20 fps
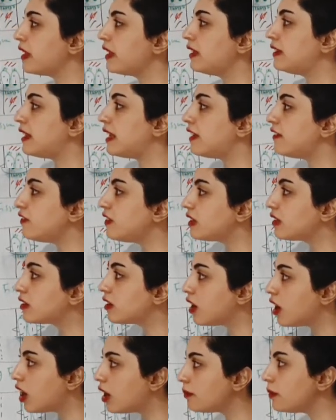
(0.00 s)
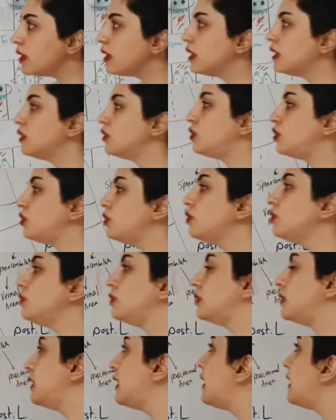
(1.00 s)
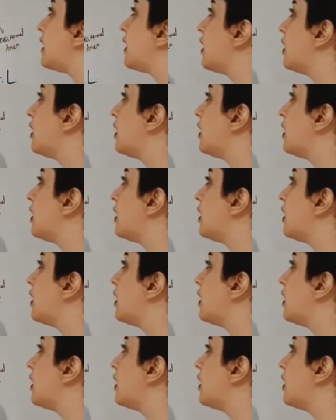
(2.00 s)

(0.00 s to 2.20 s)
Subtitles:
they will come to the